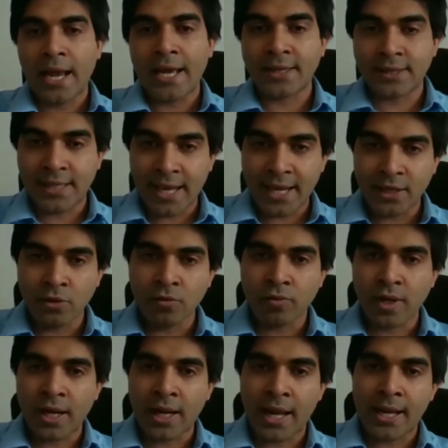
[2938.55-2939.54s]
And then
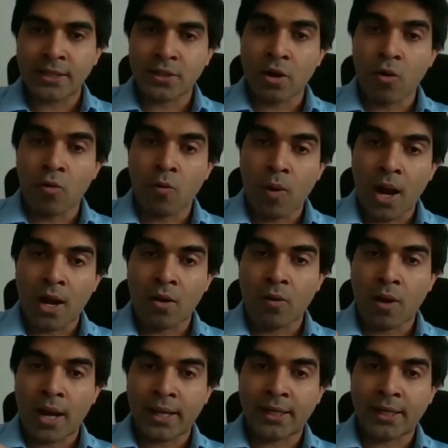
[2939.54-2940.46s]
you realize, oh, wow,